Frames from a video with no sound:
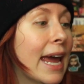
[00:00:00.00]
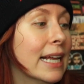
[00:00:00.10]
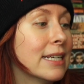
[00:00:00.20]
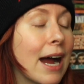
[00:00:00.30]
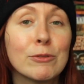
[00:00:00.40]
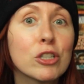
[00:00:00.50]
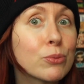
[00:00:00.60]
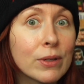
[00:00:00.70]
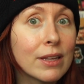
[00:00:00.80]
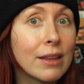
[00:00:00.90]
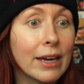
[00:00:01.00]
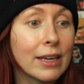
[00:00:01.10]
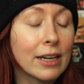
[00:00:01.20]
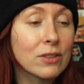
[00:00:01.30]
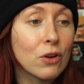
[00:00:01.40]
And I'm just really
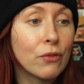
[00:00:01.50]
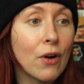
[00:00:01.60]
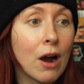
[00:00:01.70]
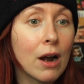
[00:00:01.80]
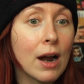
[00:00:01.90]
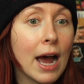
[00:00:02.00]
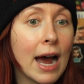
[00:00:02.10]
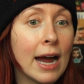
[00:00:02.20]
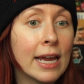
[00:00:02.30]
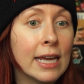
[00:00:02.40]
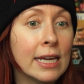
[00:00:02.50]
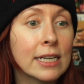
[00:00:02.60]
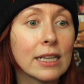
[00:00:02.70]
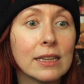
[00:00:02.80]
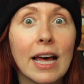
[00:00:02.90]
liking it so far.
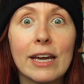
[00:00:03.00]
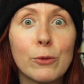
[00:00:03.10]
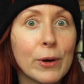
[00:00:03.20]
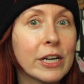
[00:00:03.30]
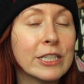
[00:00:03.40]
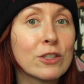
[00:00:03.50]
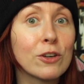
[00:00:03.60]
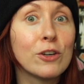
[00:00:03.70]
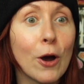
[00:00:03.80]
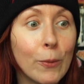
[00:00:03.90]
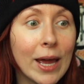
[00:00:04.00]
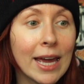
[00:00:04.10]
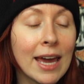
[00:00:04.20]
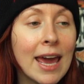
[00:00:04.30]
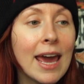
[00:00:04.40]
I like where it's
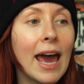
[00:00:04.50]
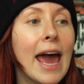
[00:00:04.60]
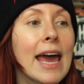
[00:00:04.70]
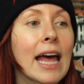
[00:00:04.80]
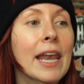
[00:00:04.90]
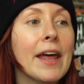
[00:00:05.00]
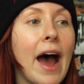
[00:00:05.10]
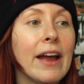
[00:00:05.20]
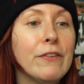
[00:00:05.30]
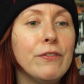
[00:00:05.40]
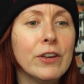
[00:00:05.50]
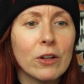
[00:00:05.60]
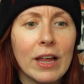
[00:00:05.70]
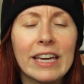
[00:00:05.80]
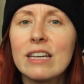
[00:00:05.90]
going, and I feel
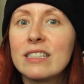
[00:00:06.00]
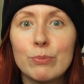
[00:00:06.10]
like it's